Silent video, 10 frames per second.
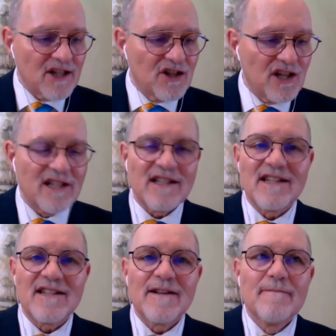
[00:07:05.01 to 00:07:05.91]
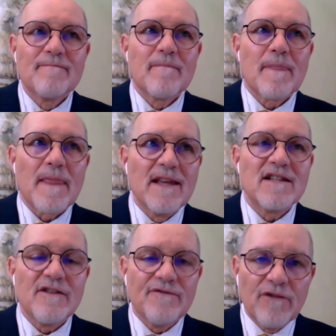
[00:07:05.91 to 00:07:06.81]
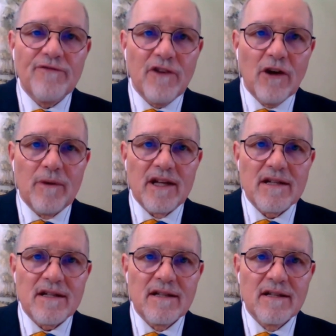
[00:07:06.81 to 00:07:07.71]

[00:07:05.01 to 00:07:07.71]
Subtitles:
Jesus is the fulfillment